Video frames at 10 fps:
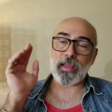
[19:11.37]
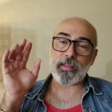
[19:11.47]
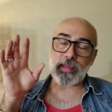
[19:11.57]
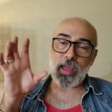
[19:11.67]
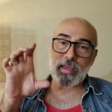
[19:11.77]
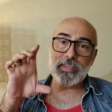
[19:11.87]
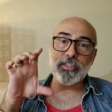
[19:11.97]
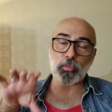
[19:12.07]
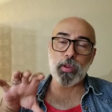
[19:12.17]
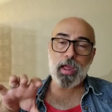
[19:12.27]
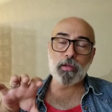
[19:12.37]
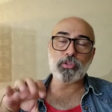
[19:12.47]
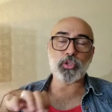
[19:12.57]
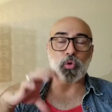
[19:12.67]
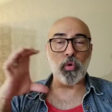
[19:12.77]
that is 3
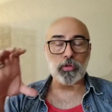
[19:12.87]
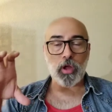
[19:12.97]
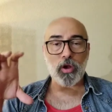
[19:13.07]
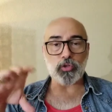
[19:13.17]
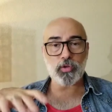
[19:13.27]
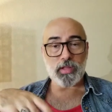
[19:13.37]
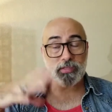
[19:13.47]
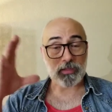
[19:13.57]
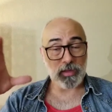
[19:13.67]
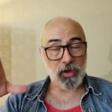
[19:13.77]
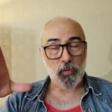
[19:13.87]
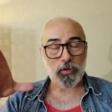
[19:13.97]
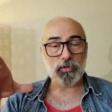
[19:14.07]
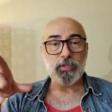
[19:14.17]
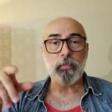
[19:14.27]
ounces or larger, that's a liquid
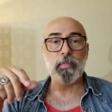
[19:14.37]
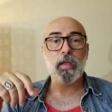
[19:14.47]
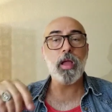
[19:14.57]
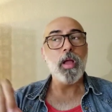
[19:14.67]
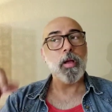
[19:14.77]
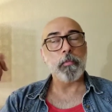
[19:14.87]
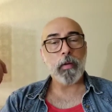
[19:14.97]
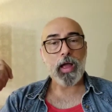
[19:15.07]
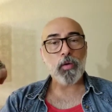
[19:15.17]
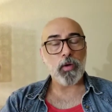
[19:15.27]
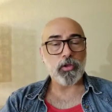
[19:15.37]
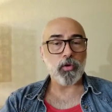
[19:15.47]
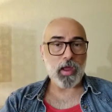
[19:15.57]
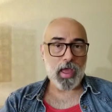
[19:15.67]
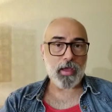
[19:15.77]
or something, buy when
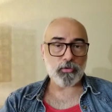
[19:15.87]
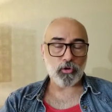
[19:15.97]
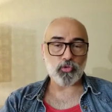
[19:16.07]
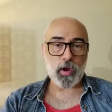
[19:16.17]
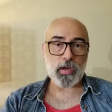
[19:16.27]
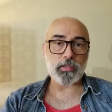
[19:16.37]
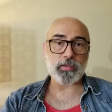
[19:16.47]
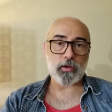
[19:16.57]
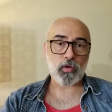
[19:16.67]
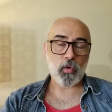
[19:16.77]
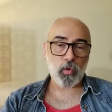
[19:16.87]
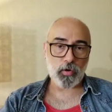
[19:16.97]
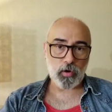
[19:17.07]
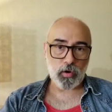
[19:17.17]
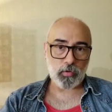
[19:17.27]
you're at your training center or
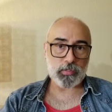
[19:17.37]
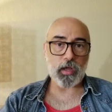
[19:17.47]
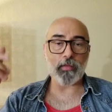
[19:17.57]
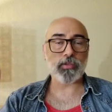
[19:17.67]
your hotel.